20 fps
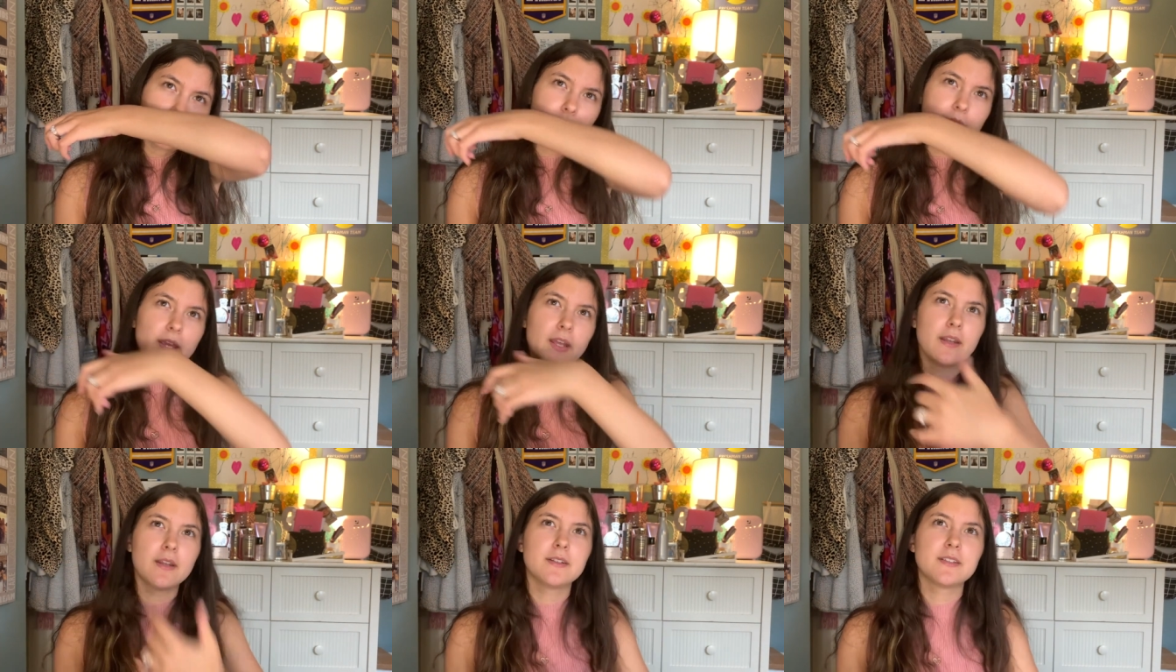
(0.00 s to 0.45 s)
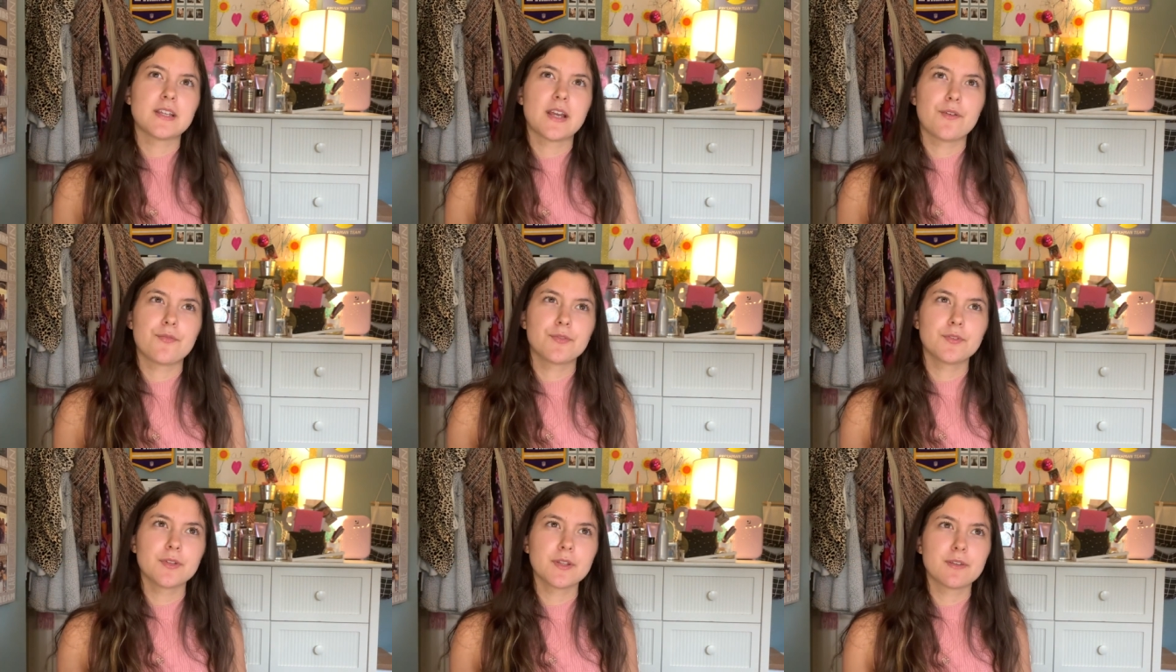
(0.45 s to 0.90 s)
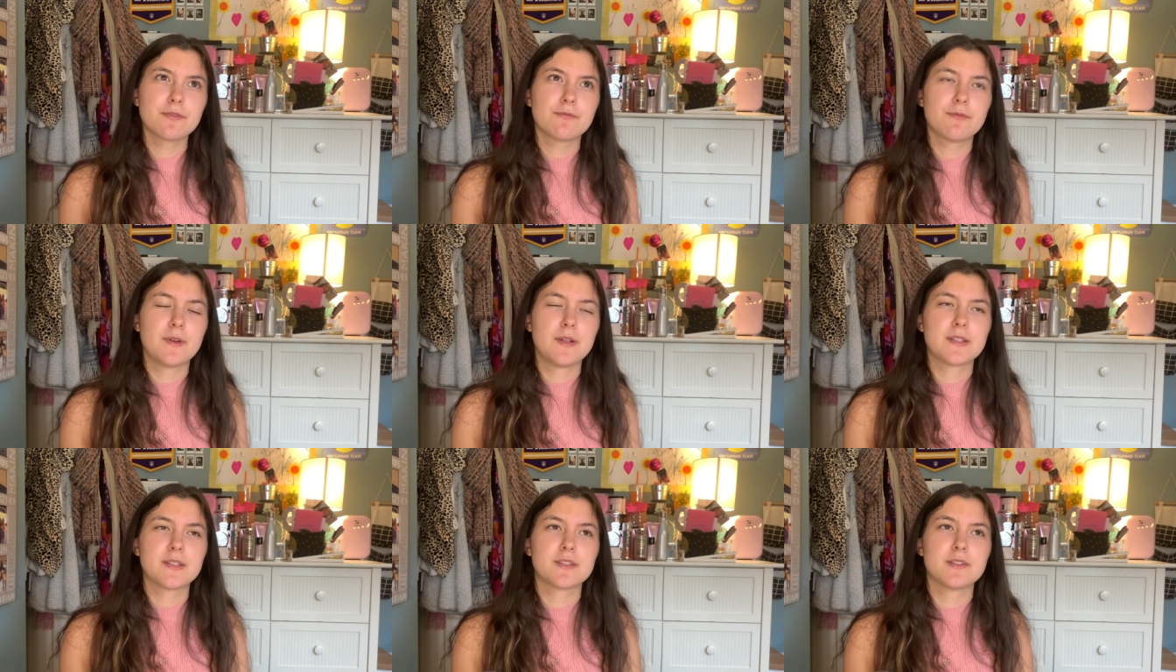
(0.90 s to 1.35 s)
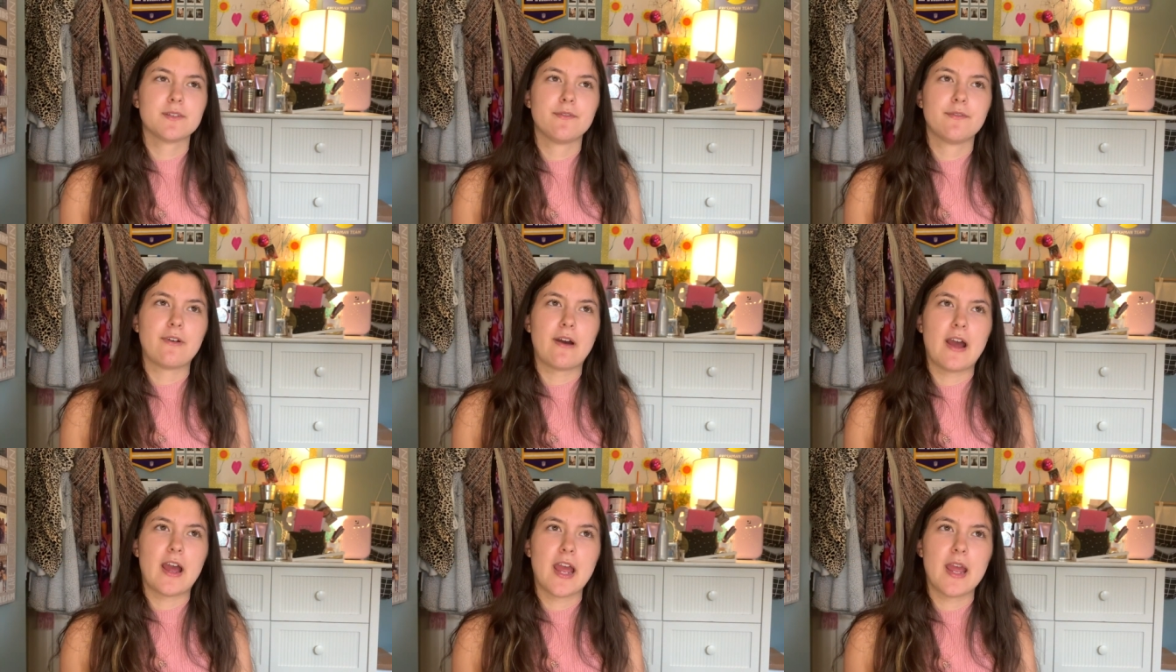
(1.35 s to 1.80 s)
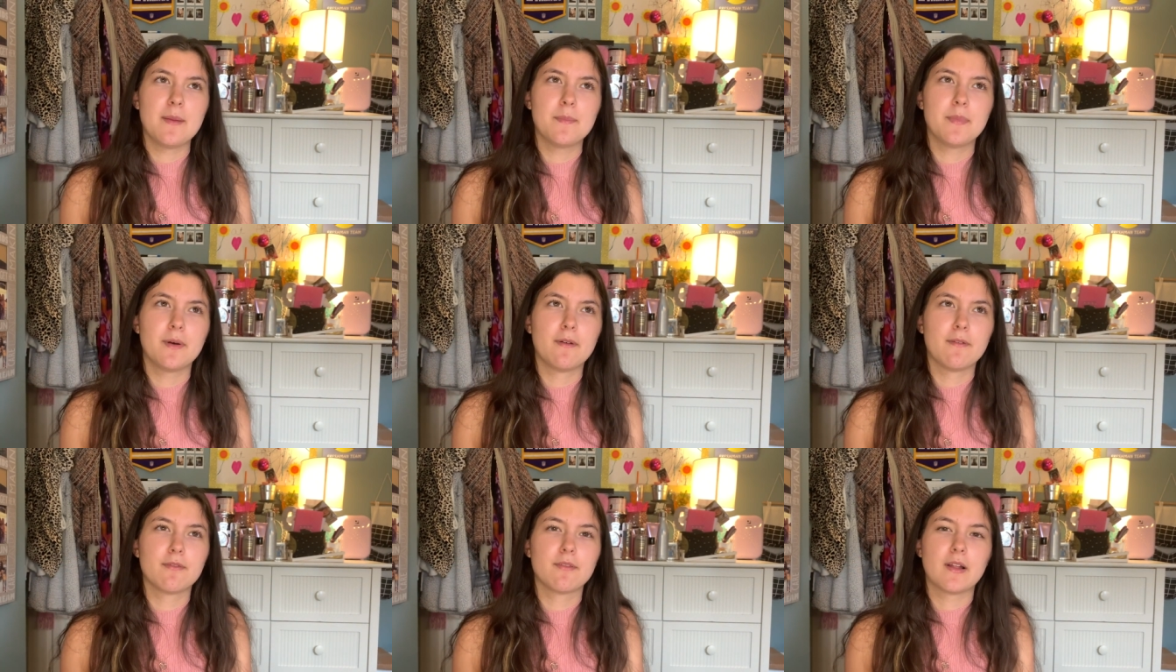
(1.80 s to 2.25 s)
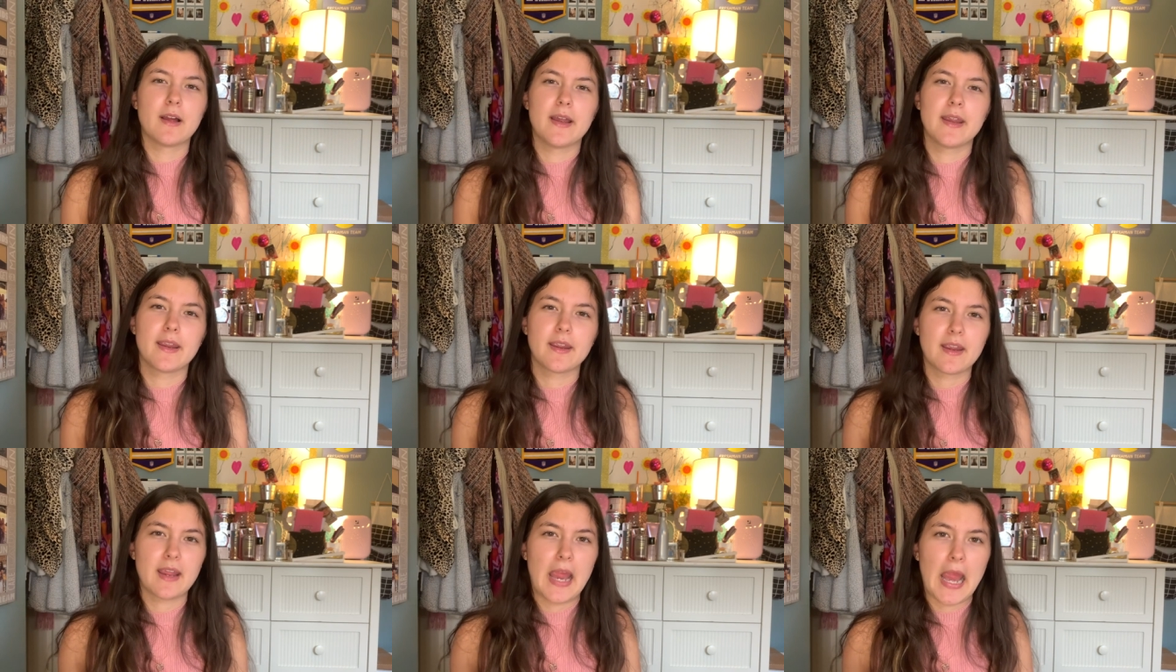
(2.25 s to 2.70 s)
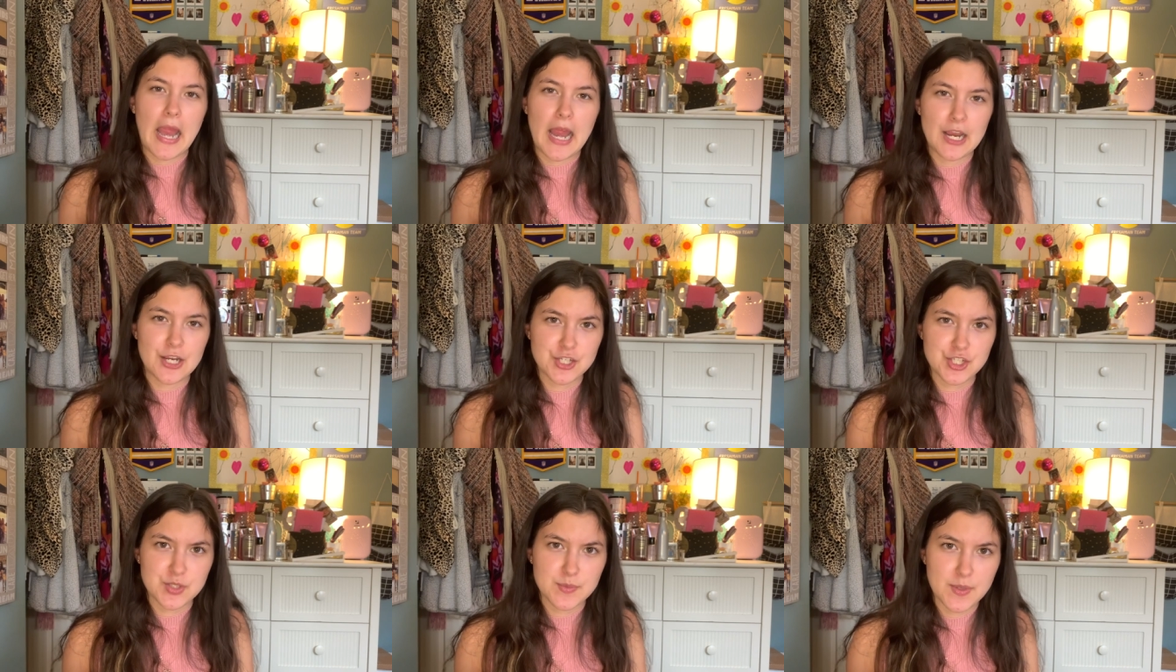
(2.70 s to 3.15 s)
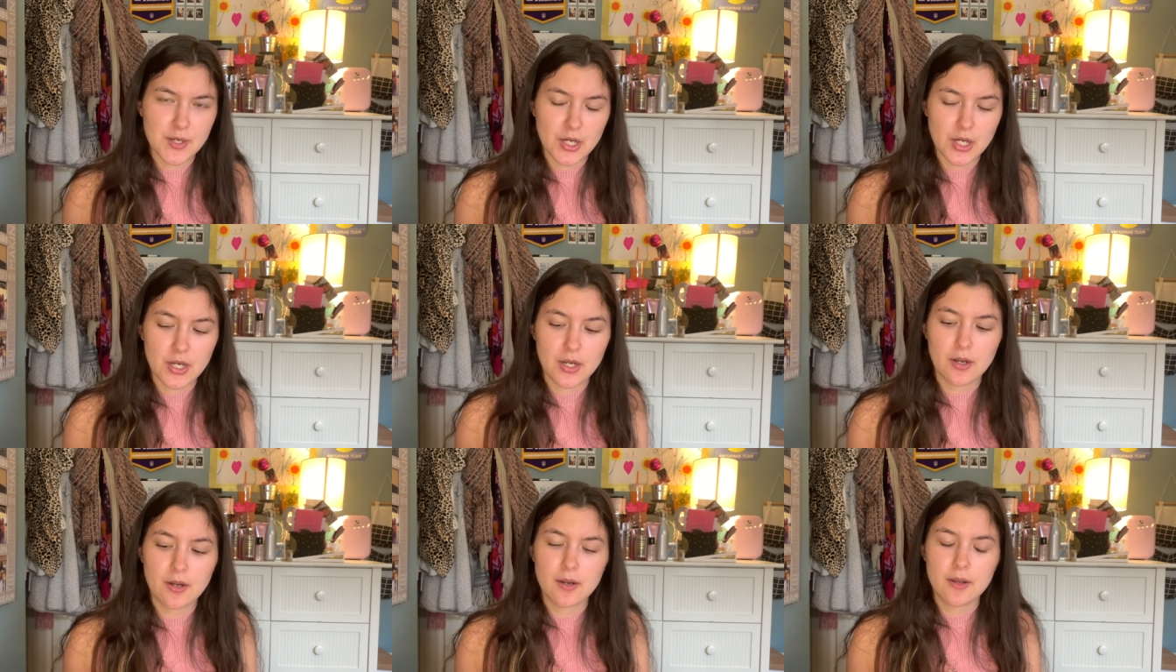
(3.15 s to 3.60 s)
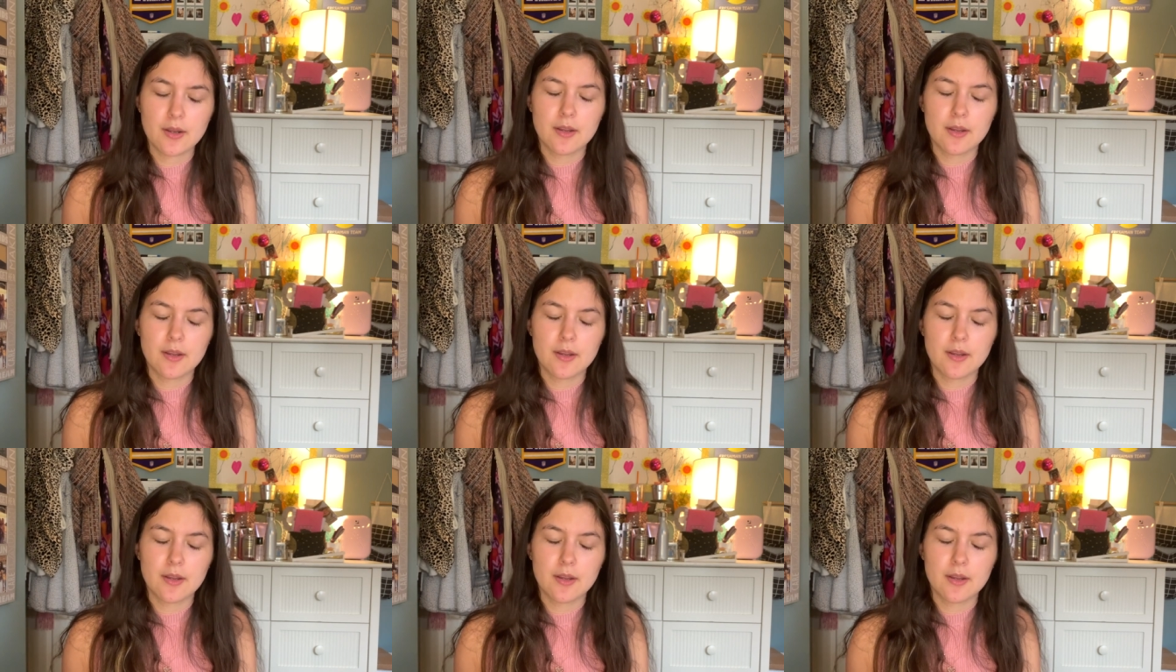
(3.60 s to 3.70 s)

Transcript: and it definitely fits the vibe of like cashmere